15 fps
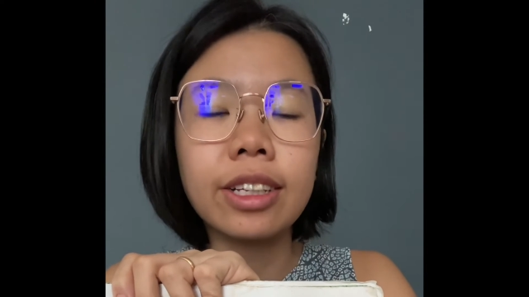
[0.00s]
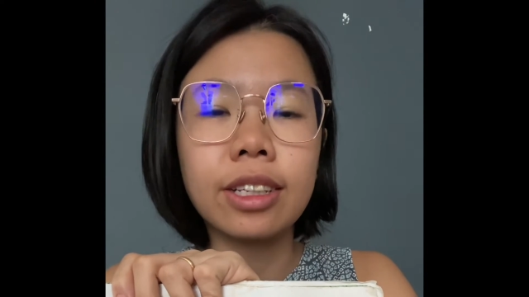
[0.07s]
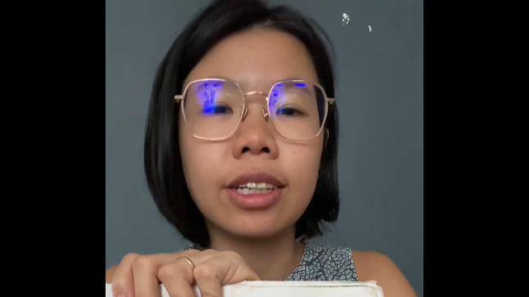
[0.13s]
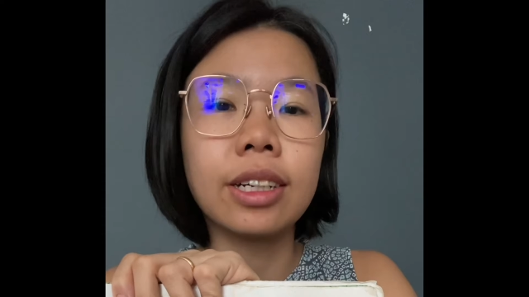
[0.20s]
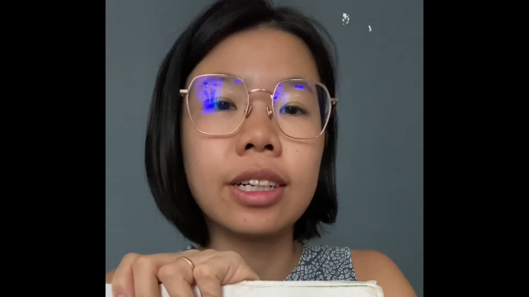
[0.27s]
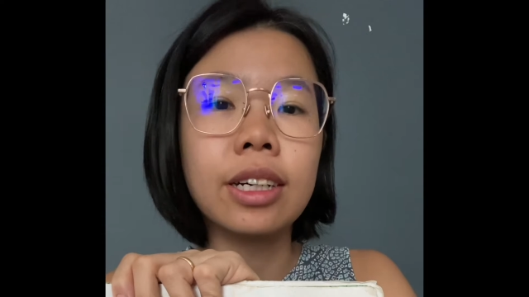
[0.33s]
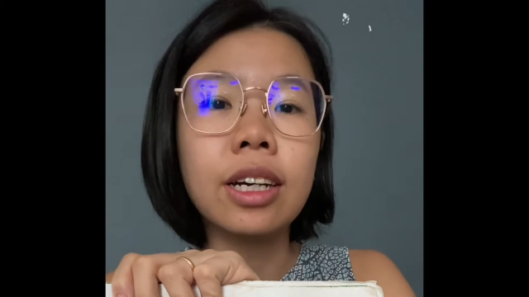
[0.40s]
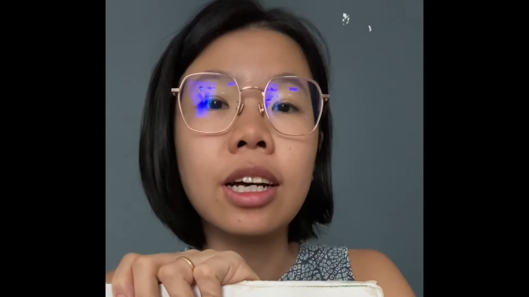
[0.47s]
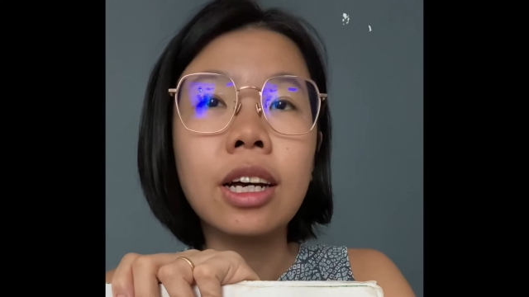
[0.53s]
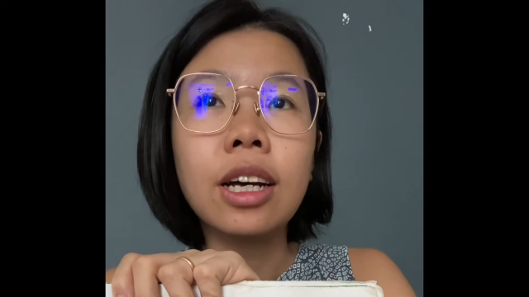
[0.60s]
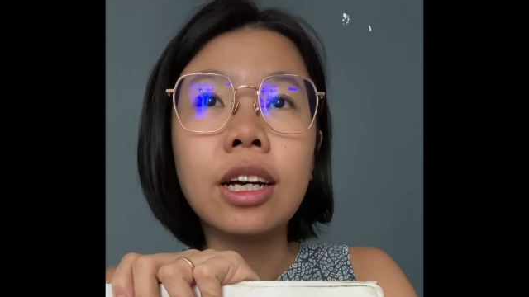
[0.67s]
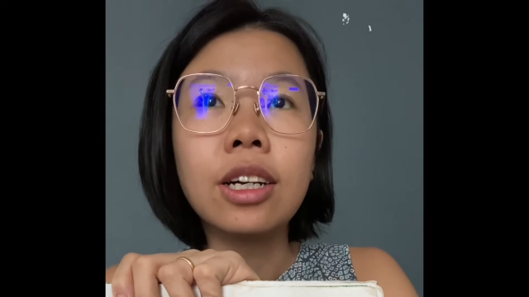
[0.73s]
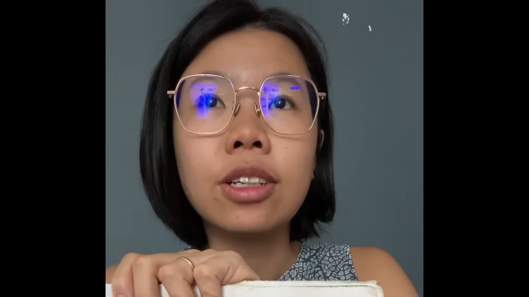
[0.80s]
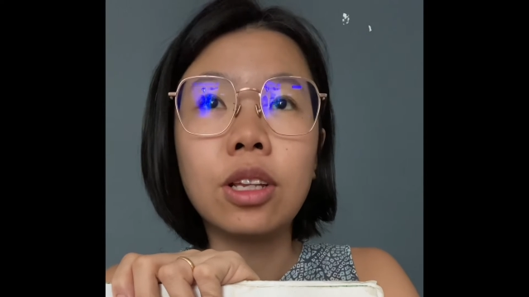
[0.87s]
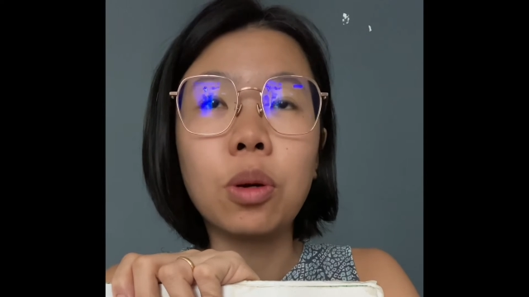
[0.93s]
The
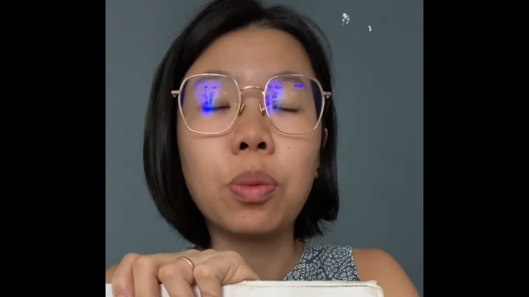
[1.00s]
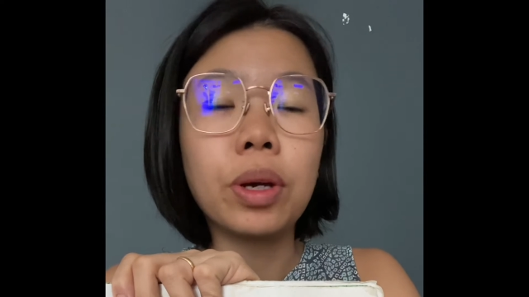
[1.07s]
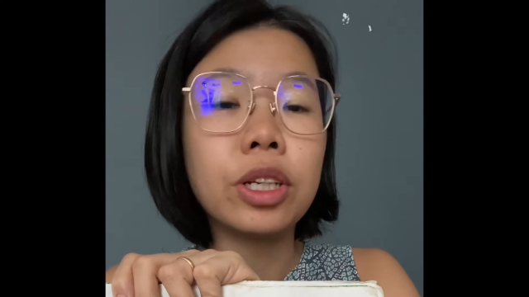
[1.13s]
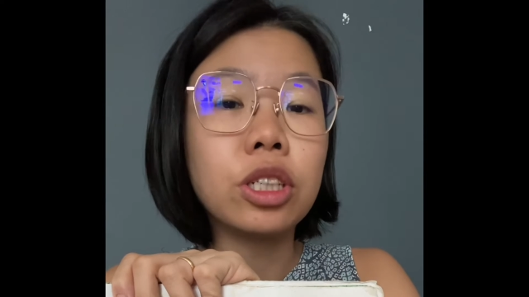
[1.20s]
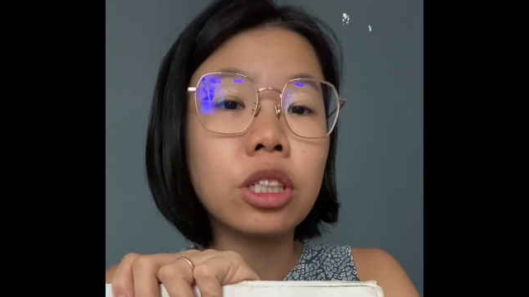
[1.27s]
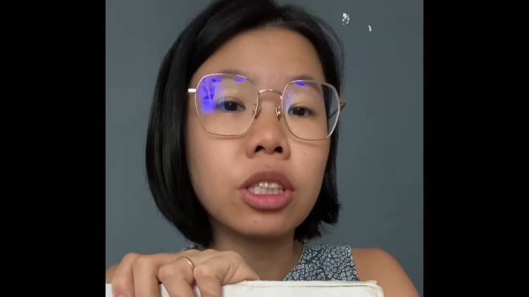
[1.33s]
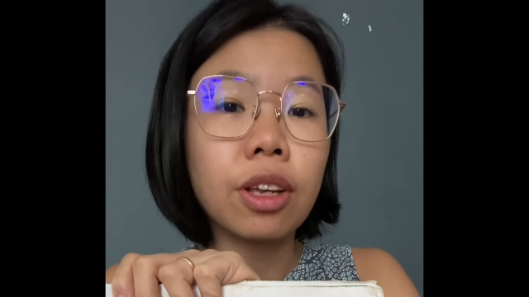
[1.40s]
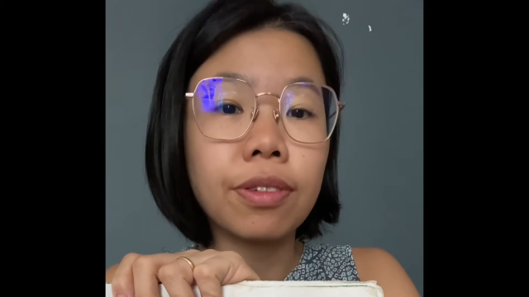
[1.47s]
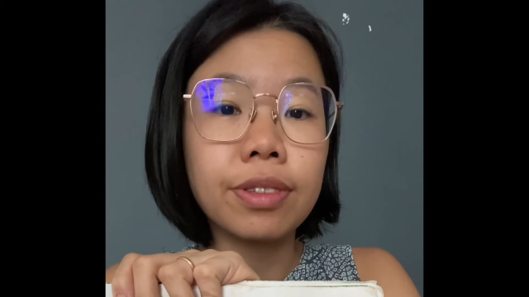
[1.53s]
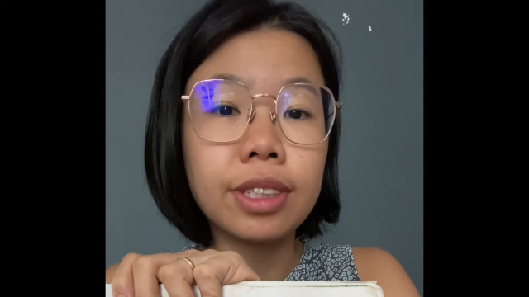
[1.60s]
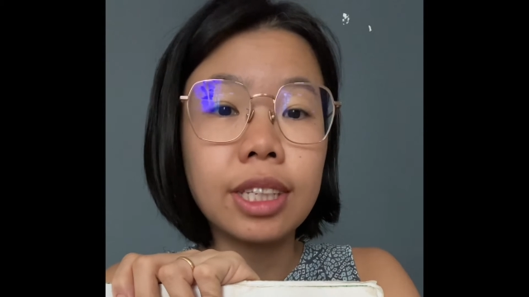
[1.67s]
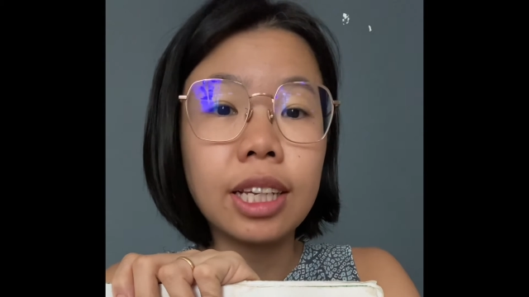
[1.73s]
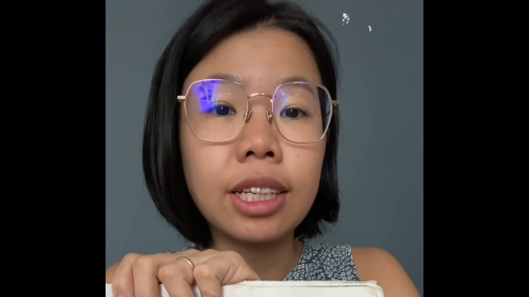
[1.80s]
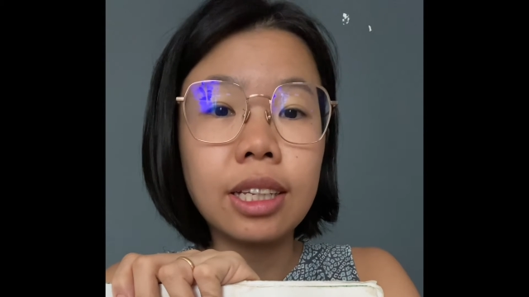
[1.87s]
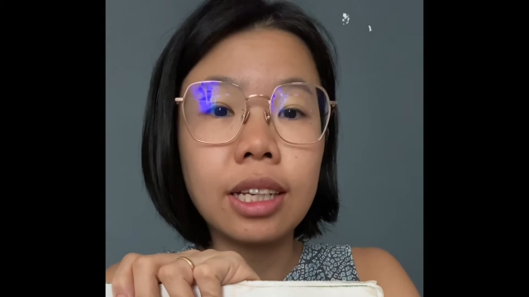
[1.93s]
the wages of
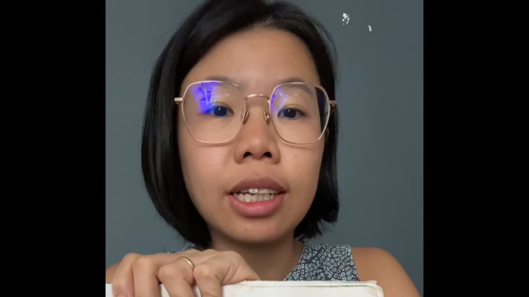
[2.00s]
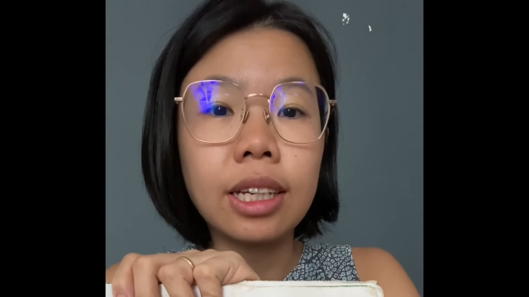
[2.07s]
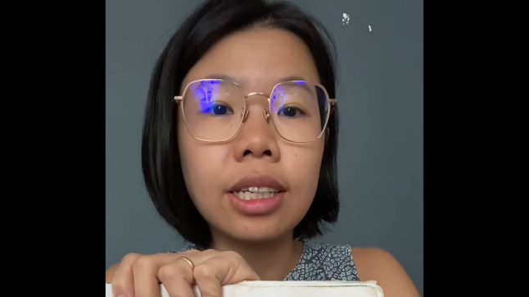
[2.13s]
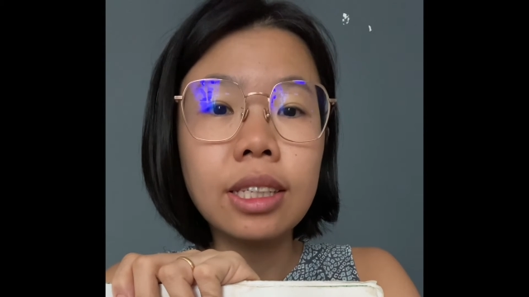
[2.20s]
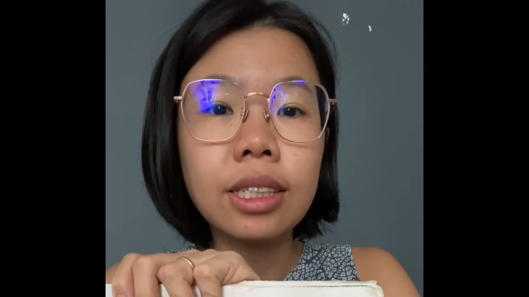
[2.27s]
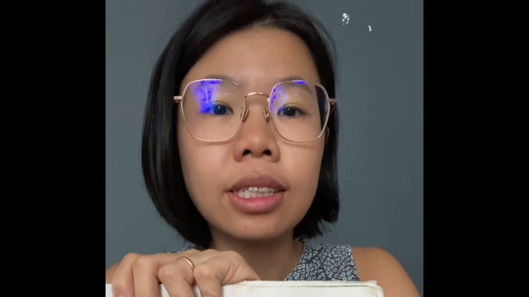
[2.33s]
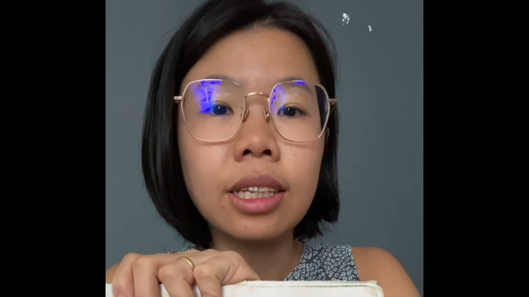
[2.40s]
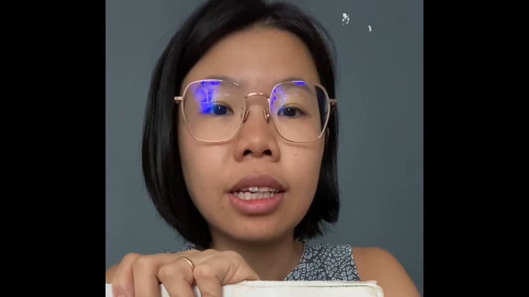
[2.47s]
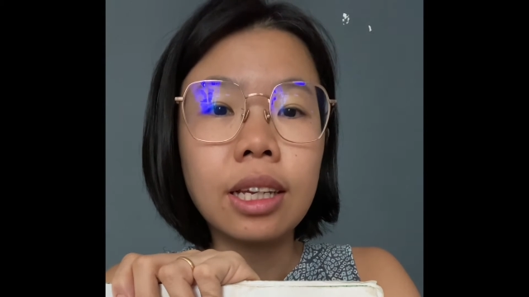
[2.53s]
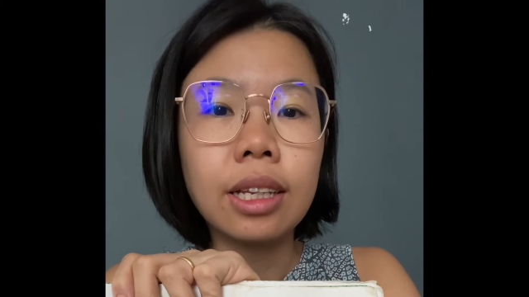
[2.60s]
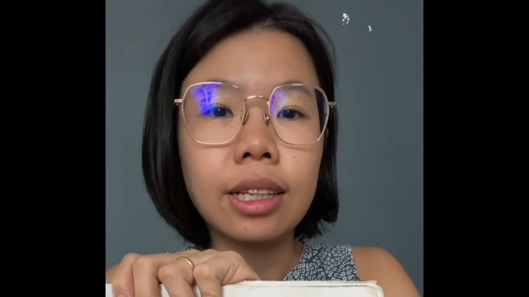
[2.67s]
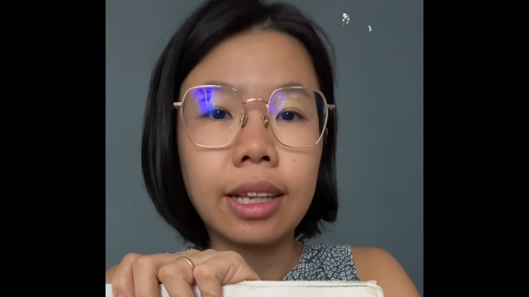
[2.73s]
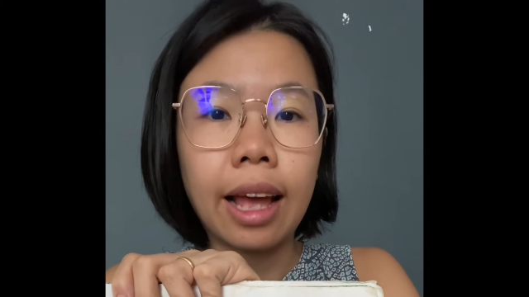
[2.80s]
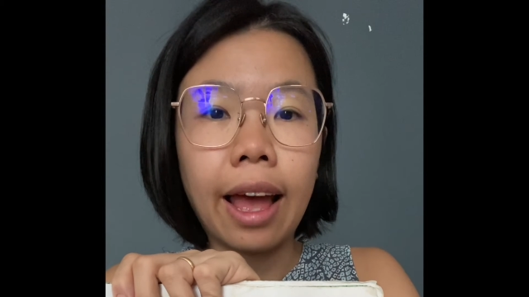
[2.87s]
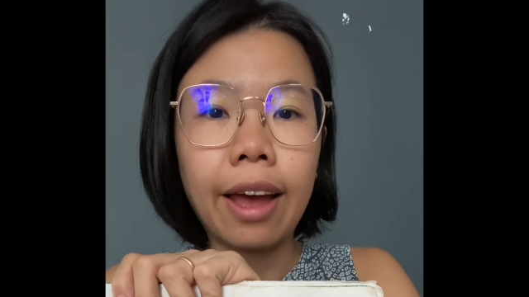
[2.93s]
sin is
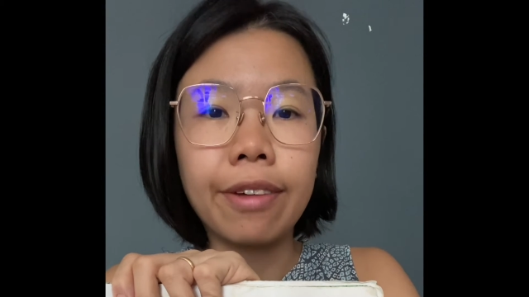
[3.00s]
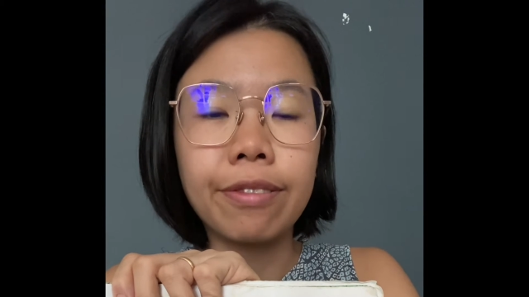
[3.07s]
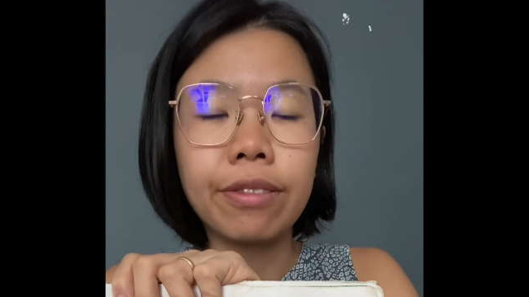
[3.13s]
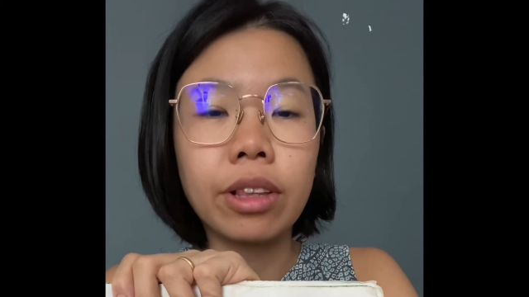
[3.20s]
death.